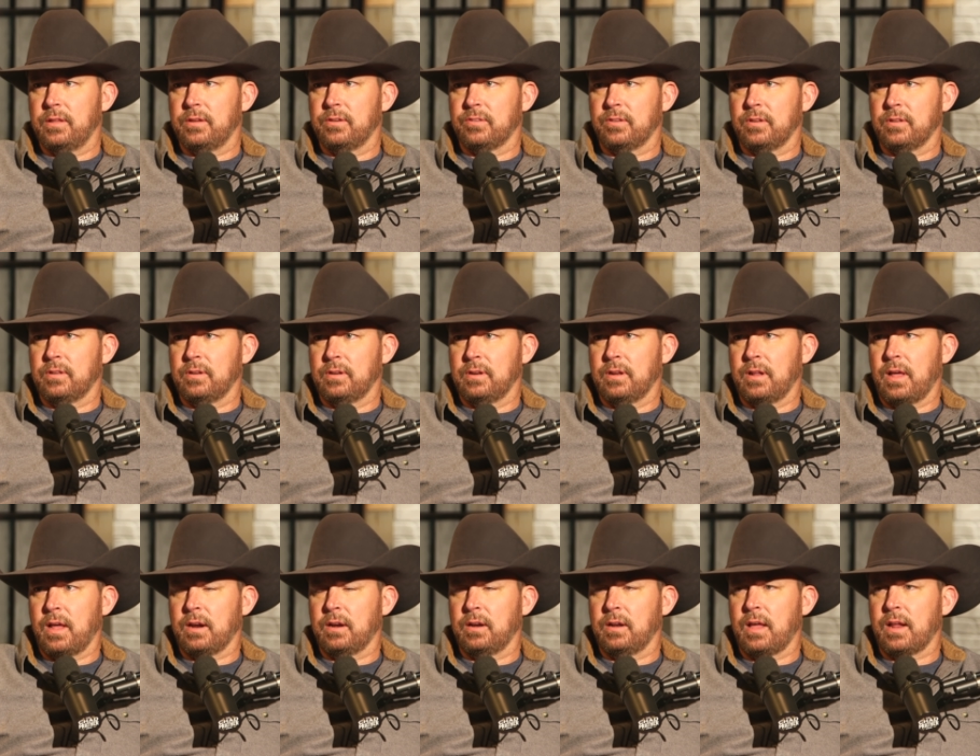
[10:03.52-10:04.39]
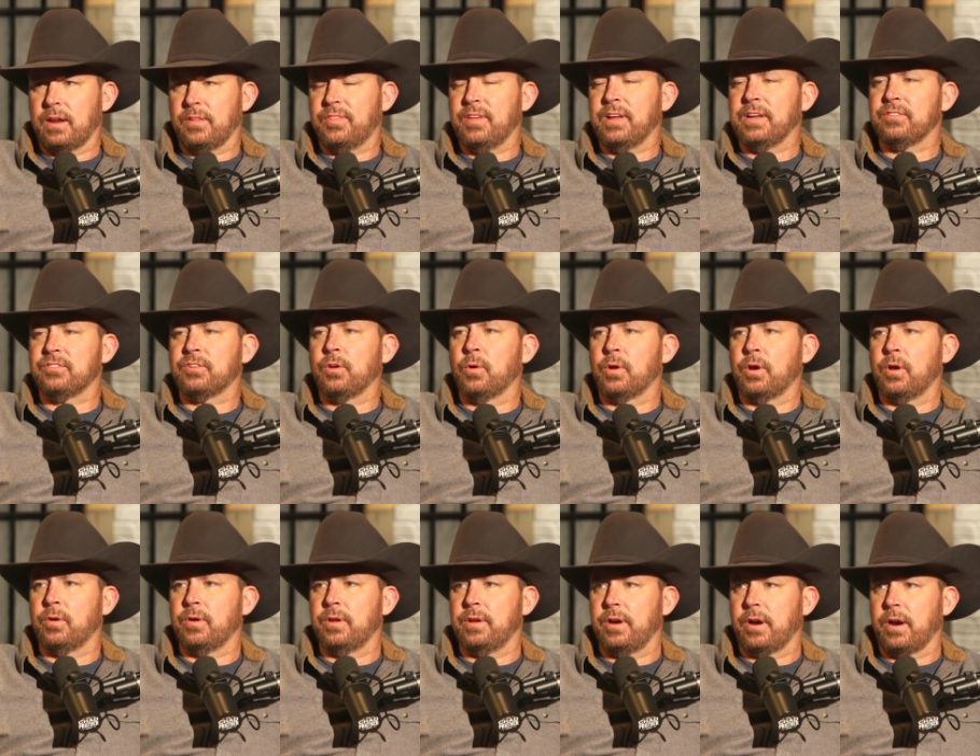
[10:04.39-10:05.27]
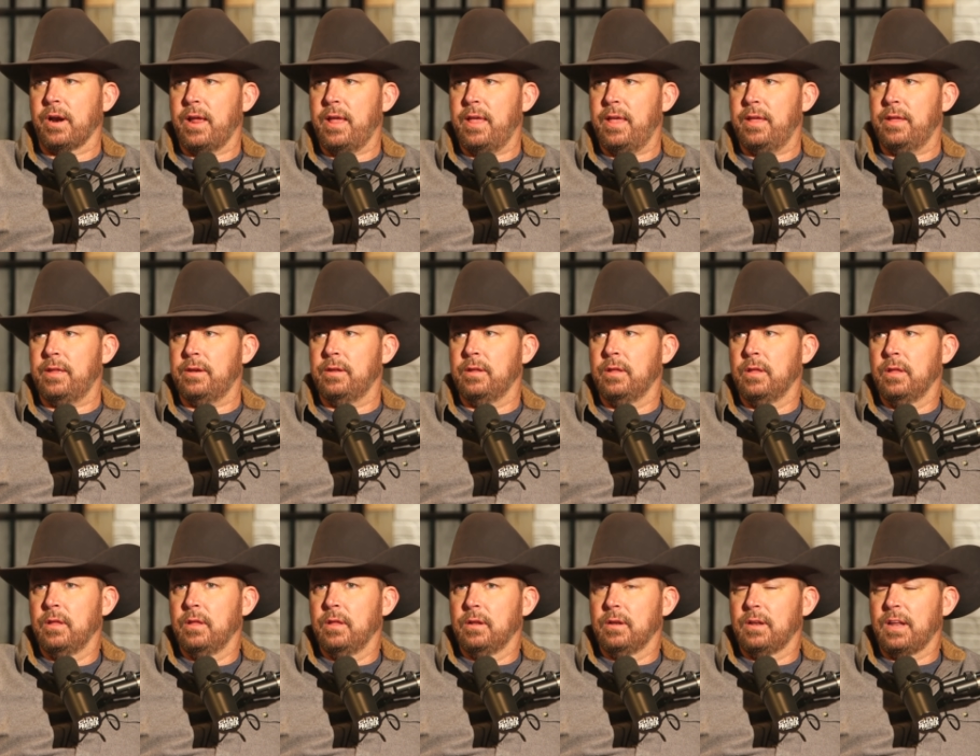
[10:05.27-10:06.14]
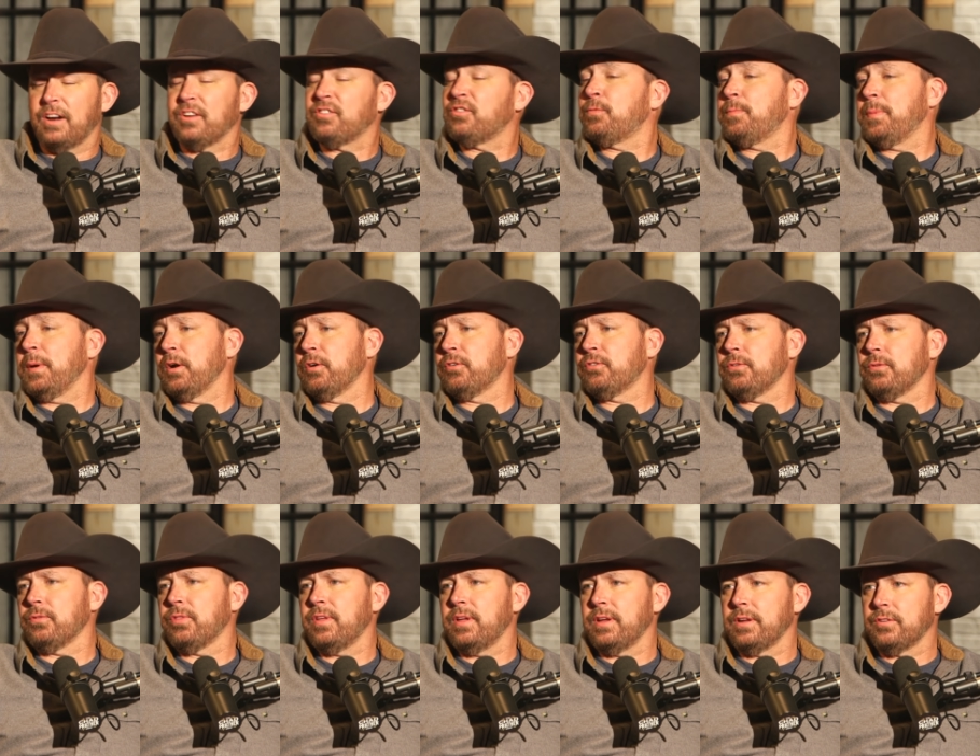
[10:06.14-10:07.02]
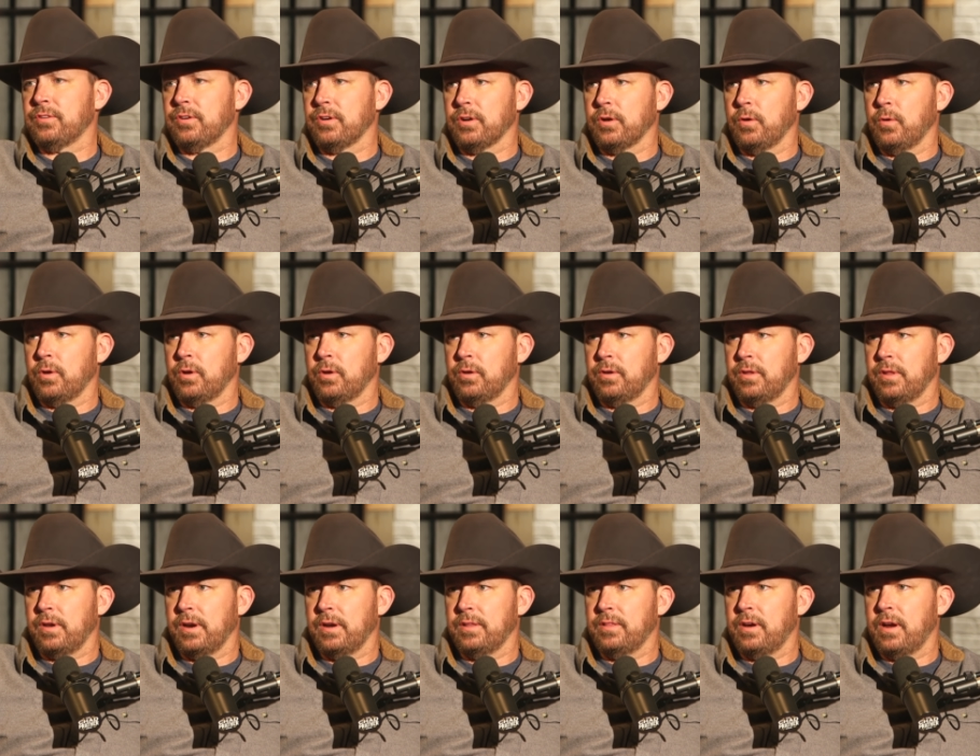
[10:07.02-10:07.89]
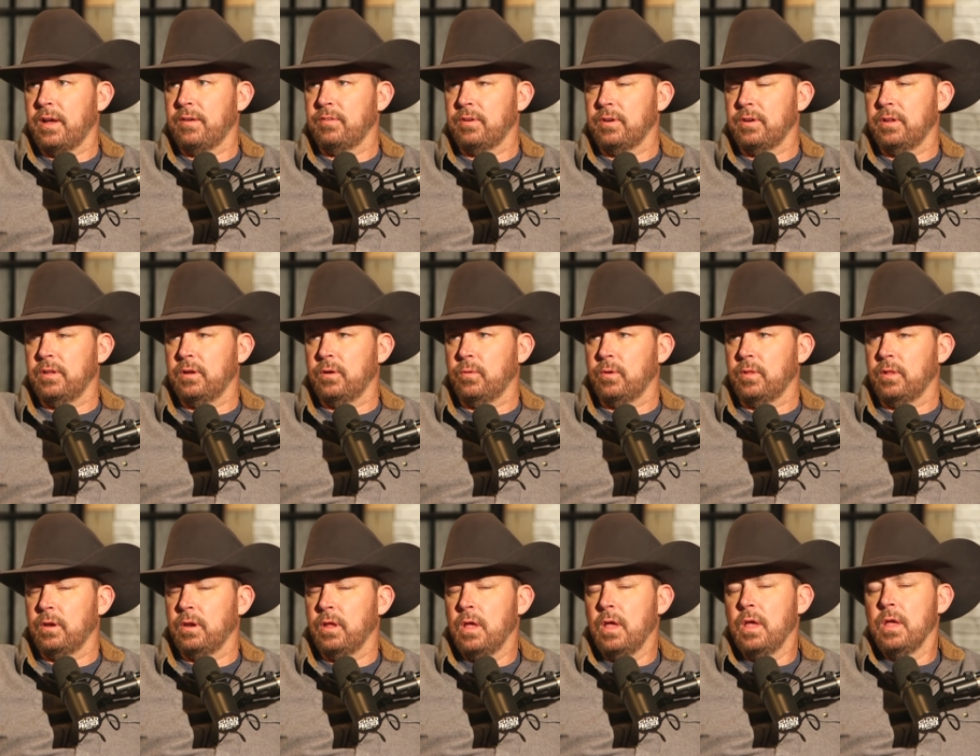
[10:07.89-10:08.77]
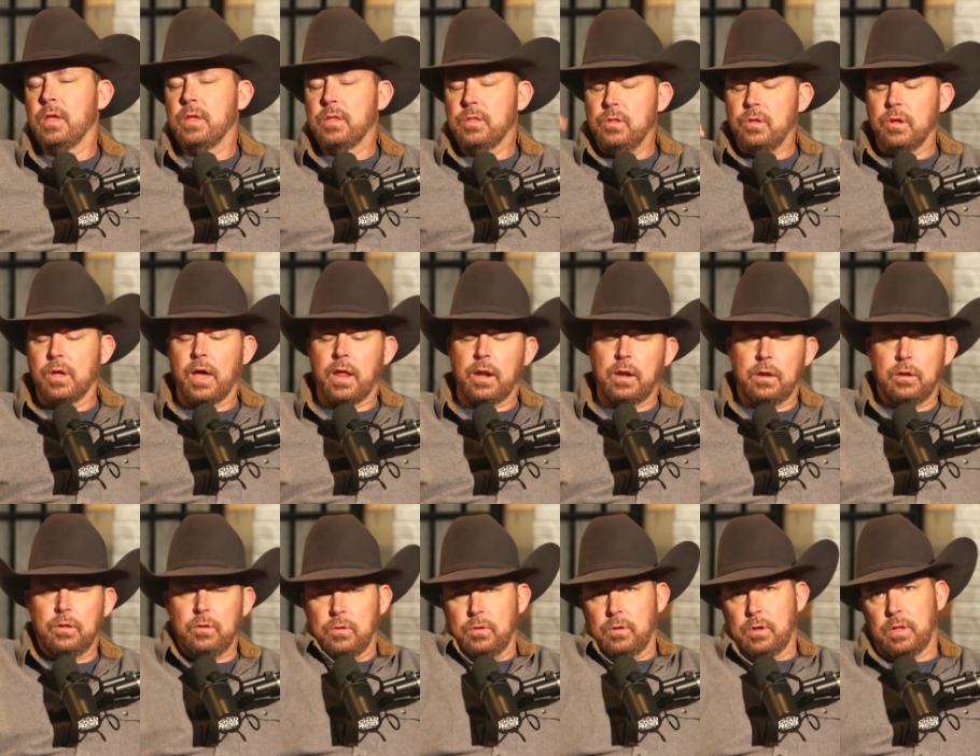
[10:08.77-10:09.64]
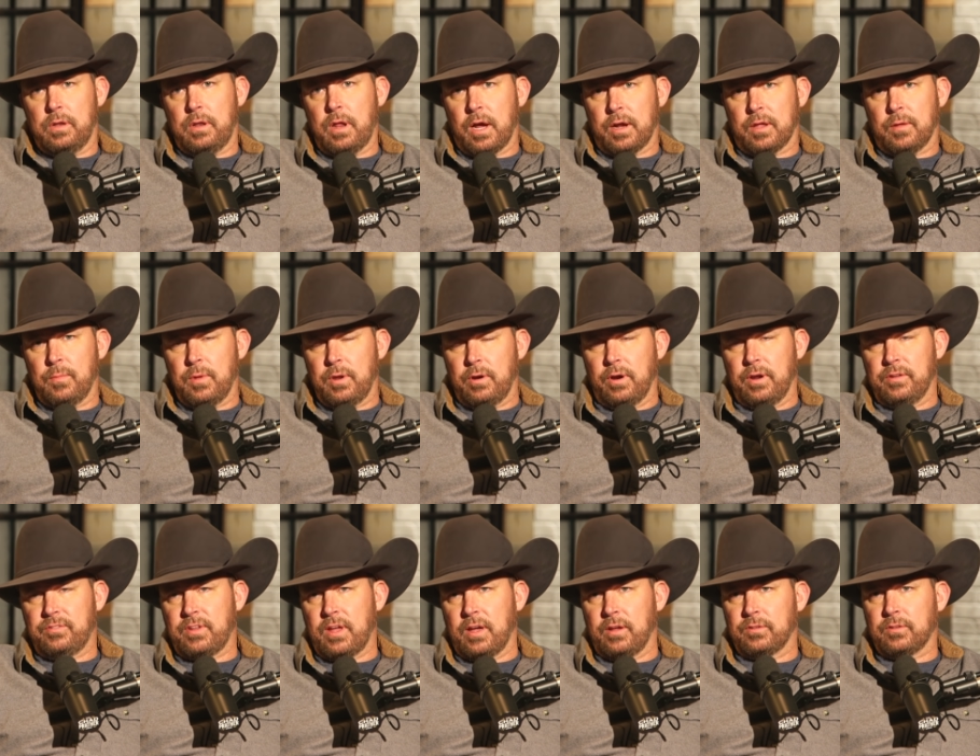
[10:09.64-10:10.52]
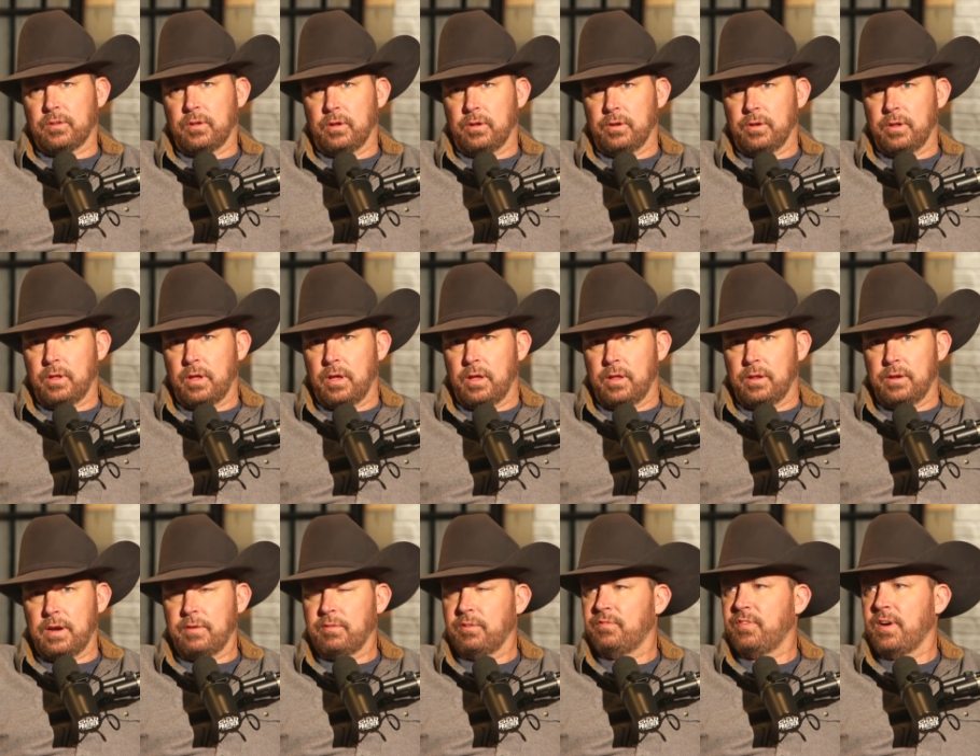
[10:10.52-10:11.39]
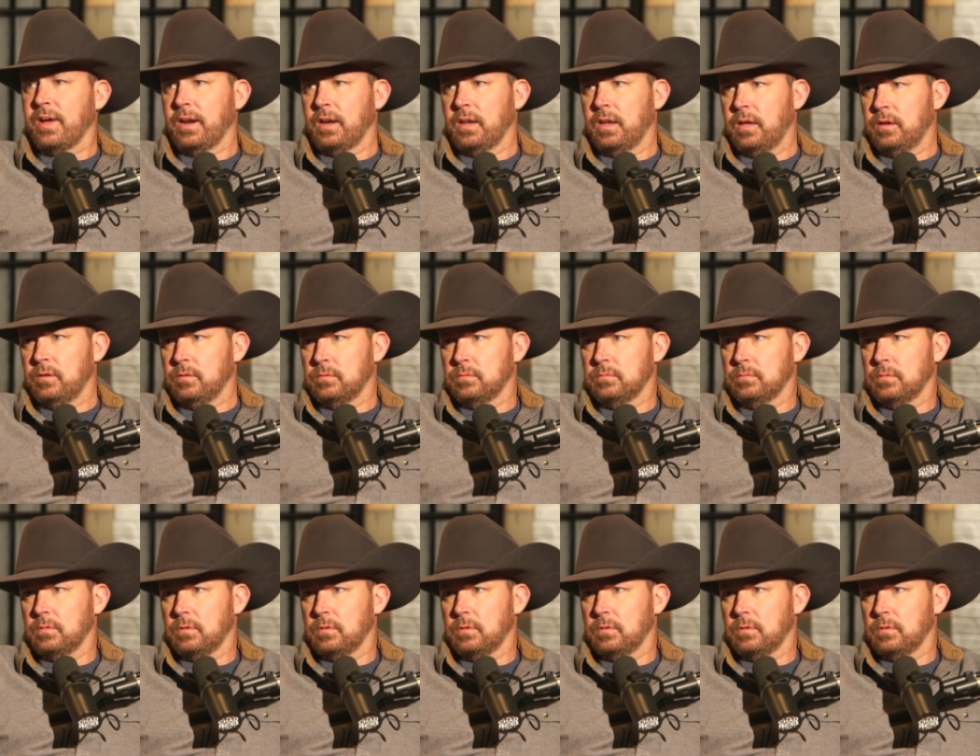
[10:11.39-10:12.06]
there's mm-hmm. a lot, a lot of things going on in their head, a lot of spiritual things that are going on in their head. They're having to deal with it. You yeah. got a new a documentary that's out called uh, "Never Fight Alone."